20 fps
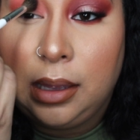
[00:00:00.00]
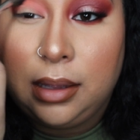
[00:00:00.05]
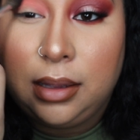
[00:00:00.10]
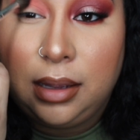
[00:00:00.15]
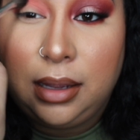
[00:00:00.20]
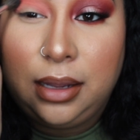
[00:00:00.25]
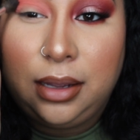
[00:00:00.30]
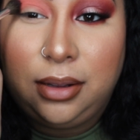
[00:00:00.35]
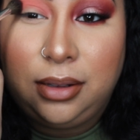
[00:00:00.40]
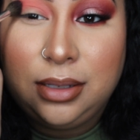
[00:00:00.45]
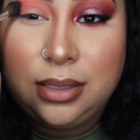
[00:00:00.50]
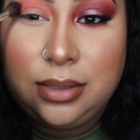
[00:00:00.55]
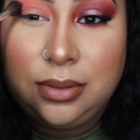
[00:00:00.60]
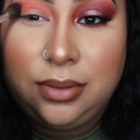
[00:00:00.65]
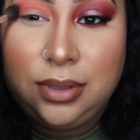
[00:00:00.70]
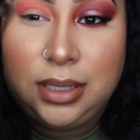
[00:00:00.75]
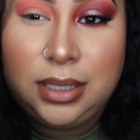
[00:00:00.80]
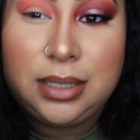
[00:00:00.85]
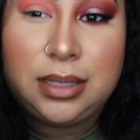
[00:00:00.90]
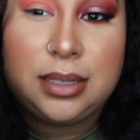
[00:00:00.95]
I also
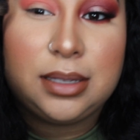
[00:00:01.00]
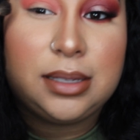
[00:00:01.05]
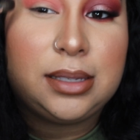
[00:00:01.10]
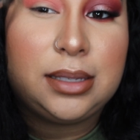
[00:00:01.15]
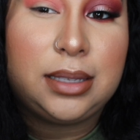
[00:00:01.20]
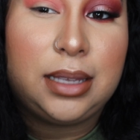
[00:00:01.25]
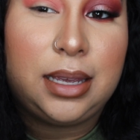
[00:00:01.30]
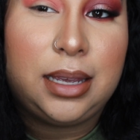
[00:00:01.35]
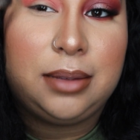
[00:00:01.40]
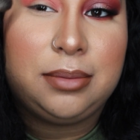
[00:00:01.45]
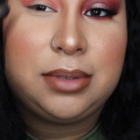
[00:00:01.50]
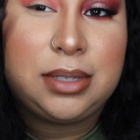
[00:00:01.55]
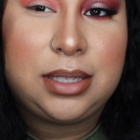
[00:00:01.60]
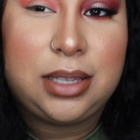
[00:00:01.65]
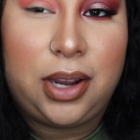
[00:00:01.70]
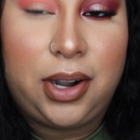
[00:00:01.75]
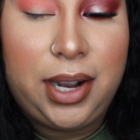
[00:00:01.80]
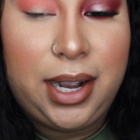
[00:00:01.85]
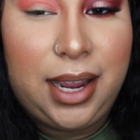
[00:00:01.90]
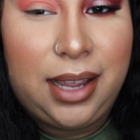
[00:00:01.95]
wanted to say I'm
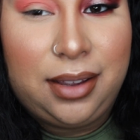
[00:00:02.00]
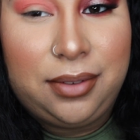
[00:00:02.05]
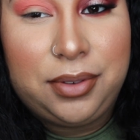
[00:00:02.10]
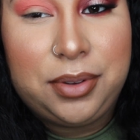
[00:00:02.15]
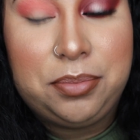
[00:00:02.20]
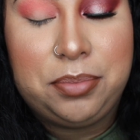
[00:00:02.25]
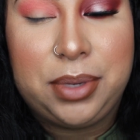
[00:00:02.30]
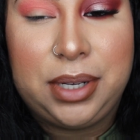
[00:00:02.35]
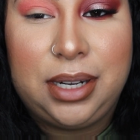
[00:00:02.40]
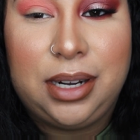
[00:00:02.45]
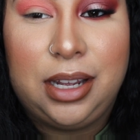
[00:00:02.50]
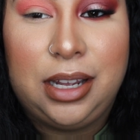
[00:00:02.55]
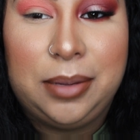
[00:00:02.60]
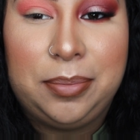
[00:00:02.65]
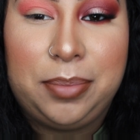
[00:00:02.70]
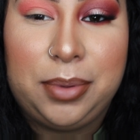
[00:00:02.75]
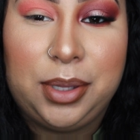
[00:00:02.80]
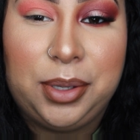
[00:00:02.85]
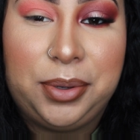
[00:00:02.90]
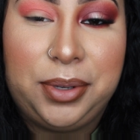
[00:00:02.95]
sorry I haven't been
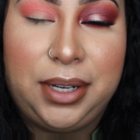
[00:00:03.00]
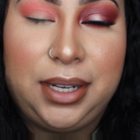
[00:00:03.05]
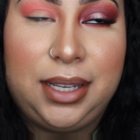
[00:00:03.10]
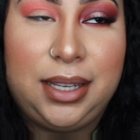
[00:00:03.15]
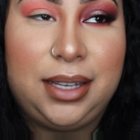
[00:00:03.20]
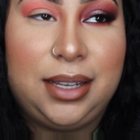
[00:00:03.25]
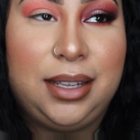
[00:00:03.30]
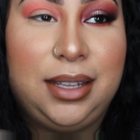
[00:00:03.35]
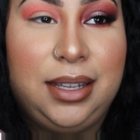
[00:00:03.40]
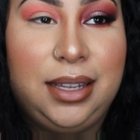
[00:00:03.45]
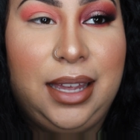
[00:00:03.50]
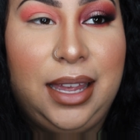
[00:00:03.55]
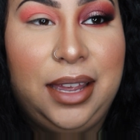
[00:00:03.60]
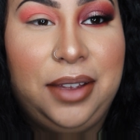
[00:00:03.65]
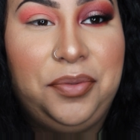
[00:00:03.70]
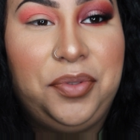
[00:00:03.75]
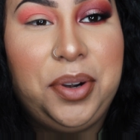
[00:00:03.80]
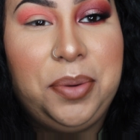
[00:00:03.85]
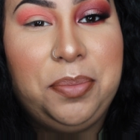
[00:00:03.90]
uploading every